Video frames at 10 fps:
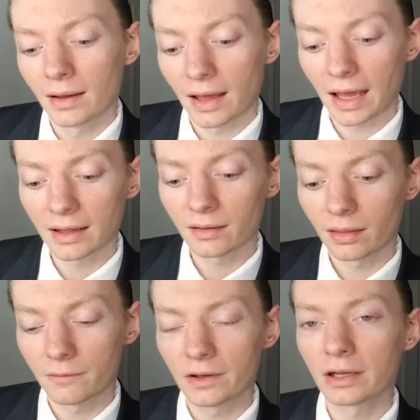and
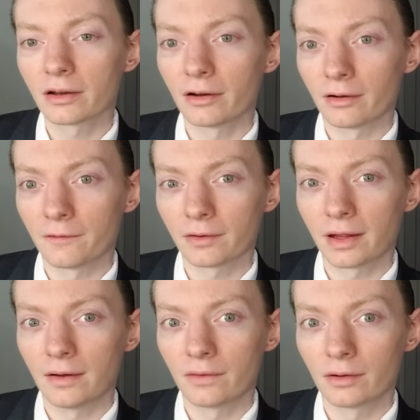the vinegar
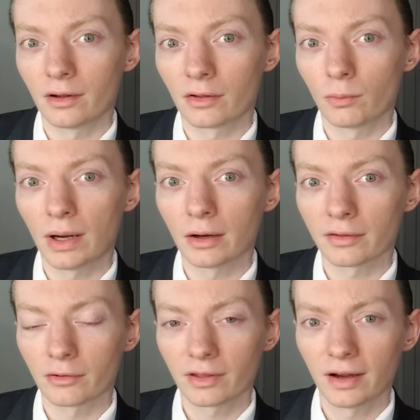flavor as well.
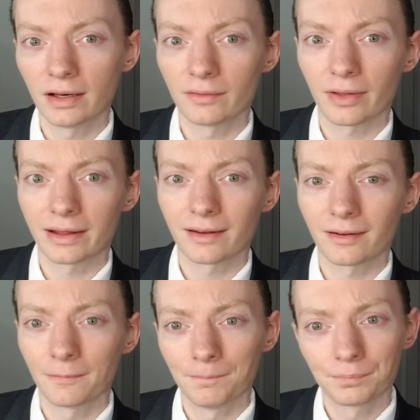So it's kind of like,
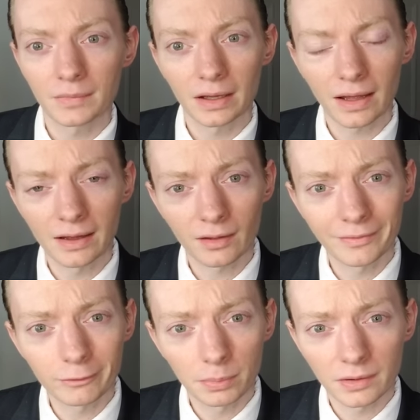it has a
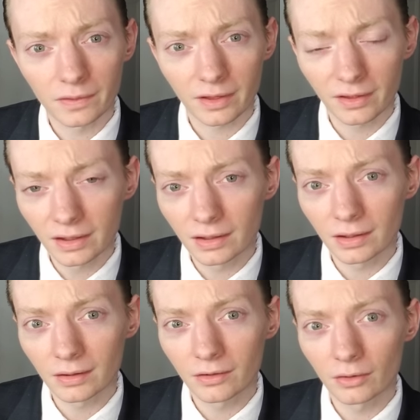little bit of
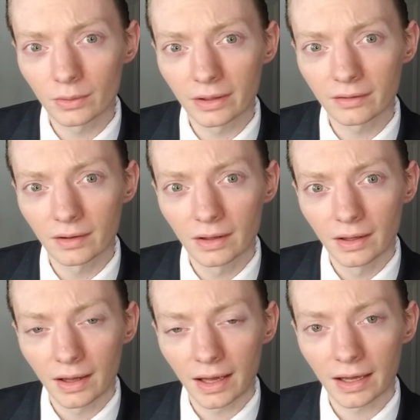acidity to it,
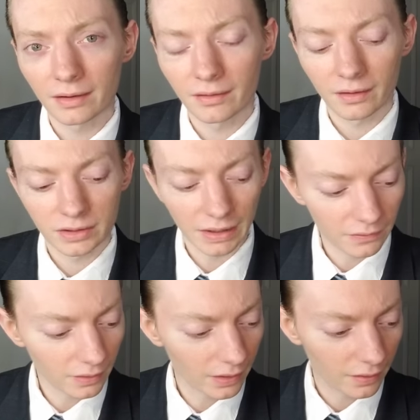and
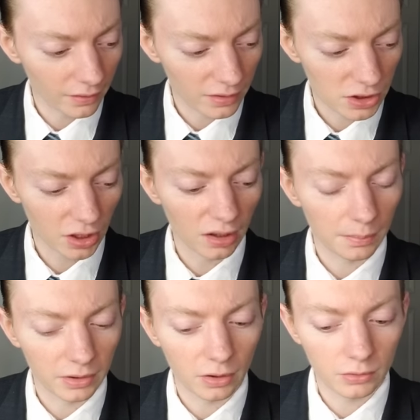definitely this
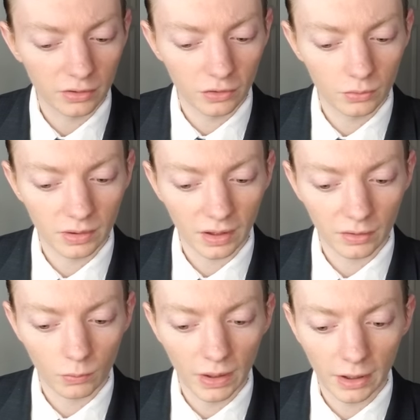sharp note to it as
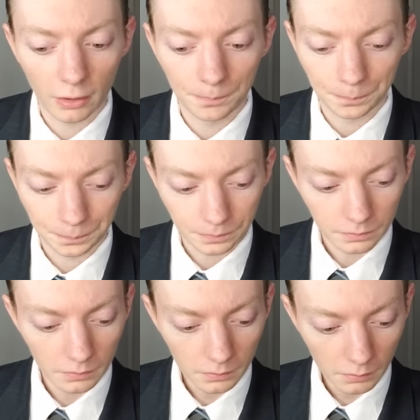well.
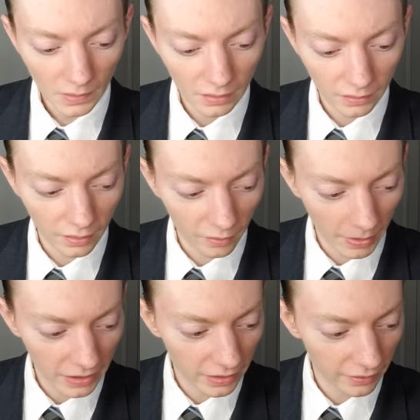The
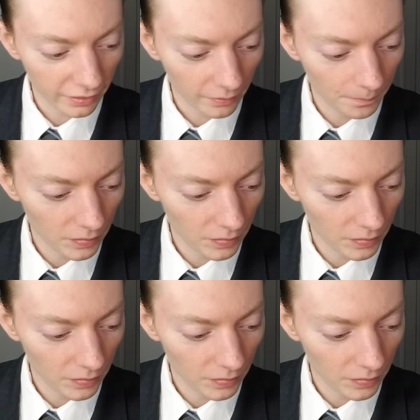spice,